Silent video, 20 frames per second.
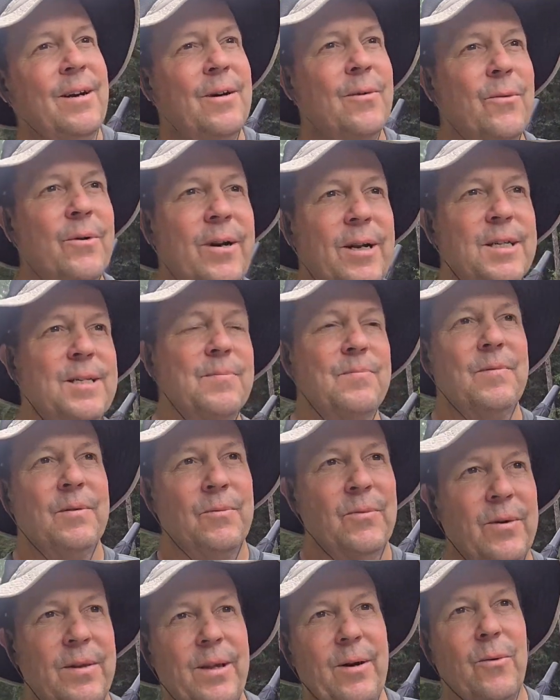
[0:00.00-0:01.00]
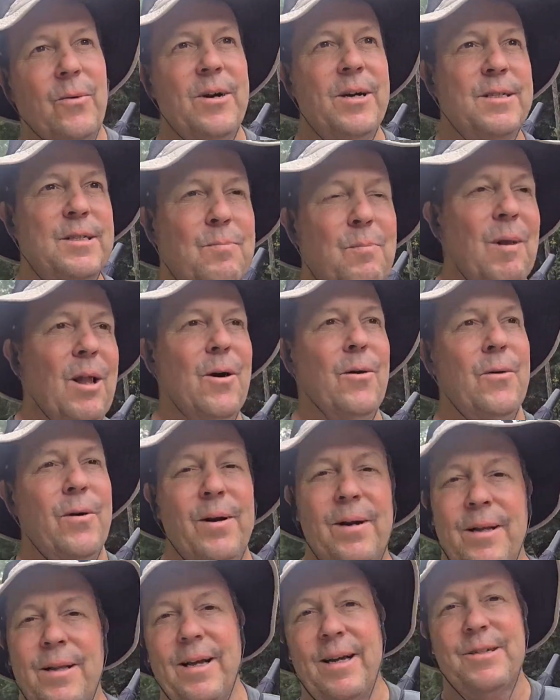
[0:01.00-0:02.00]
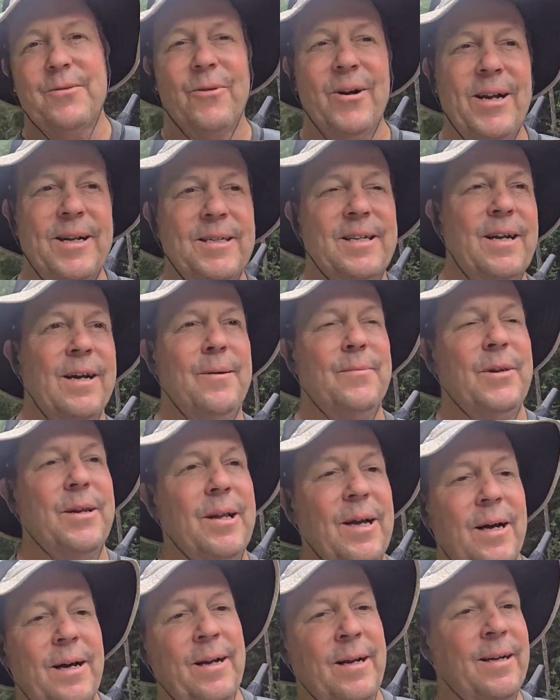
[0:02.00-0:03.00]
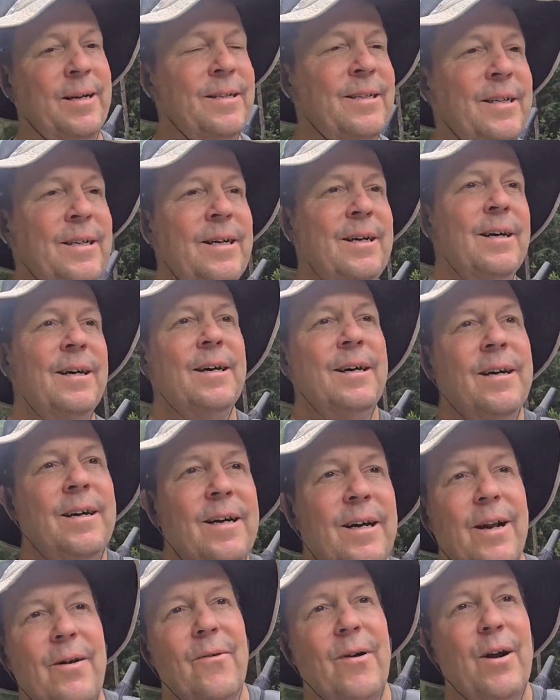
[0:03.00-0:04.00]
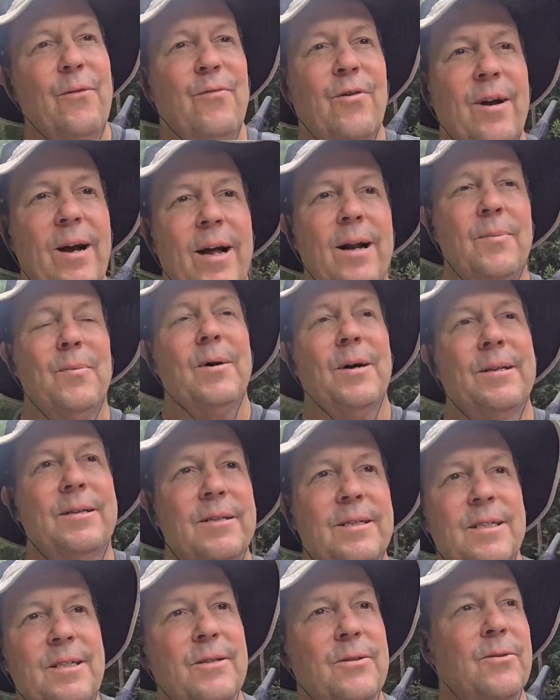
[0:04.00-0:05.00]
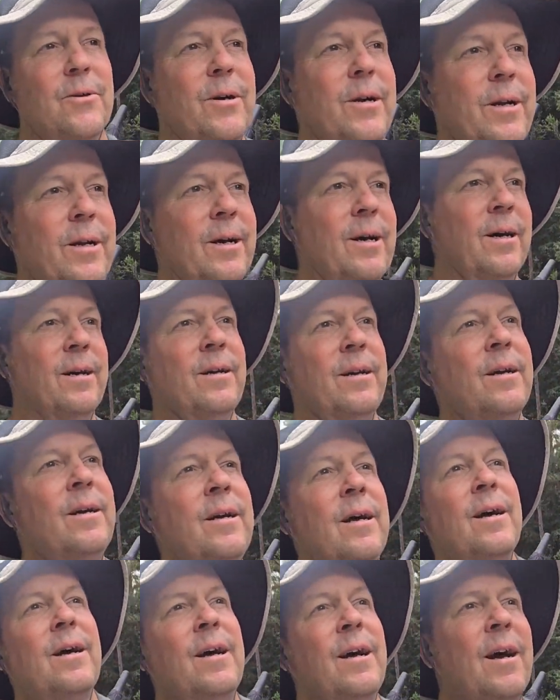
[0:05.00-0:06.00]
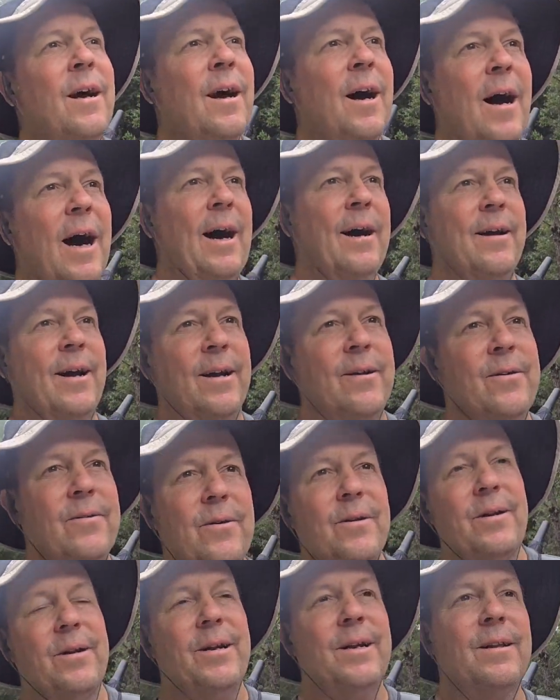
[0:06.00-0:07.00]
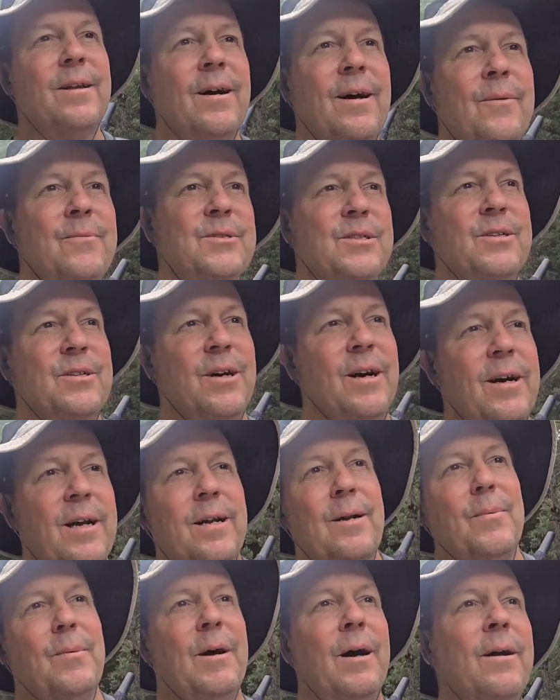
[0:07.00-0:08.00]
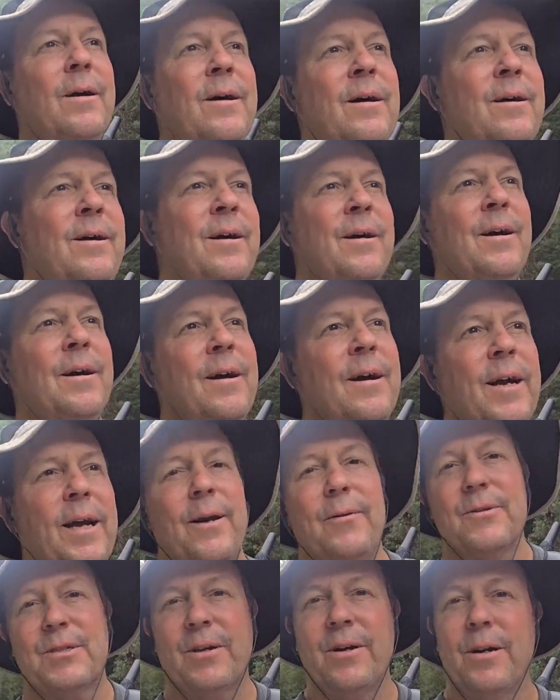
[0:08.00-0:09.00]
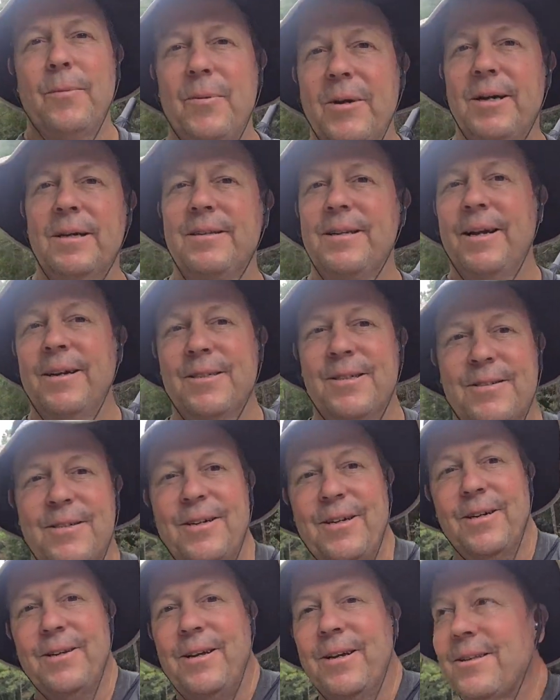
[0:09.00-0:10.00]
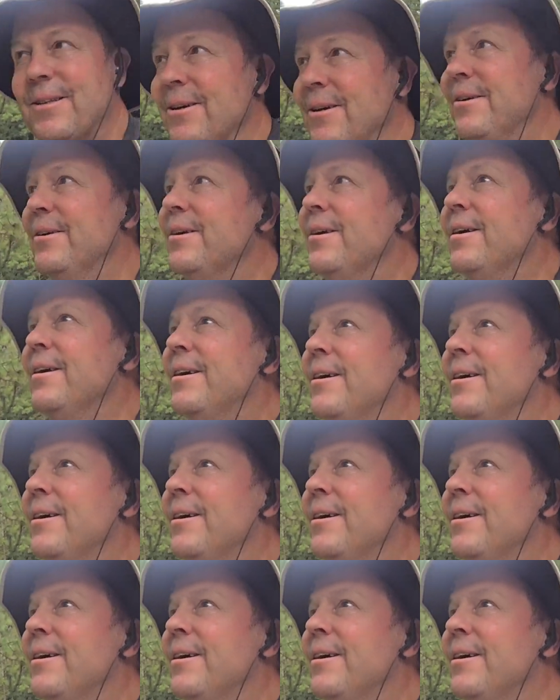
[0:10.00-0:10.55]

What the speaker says: when the wind's blowing and that rain's coming down. Anyway, I forgot about this story. I knew that Elon was talking about he was going to be you hear that thunder?